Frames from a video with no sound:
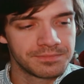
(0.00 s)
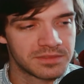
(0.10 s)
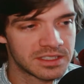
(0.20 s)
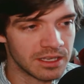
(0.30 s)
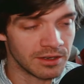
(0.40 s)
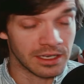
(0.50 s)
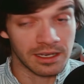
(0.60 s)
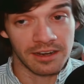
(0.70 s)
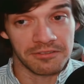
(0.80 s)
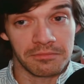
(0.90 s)
Sounding
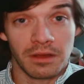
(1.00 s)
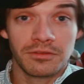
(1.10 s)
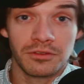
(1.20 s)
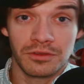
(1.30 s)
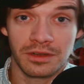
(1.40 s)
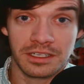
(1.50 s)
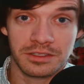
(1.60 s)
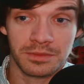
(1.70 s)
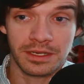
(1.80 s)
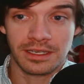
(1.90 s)
kind of muffled when I
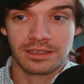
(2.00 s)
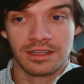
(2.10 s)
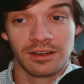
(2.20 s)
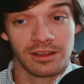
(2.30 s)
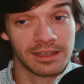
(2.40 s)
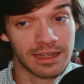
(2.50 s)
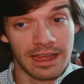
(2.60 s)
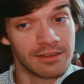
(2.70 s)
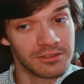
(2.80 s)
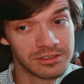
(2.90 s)
speak. Sounding like I
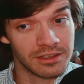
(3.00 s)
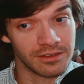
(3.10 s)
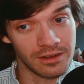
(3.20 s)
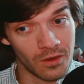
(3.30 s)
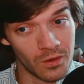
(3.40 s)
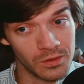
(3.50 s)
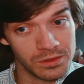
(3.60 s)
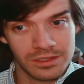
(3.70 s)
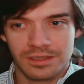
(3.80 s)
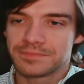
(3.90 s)
have a stuffy nose.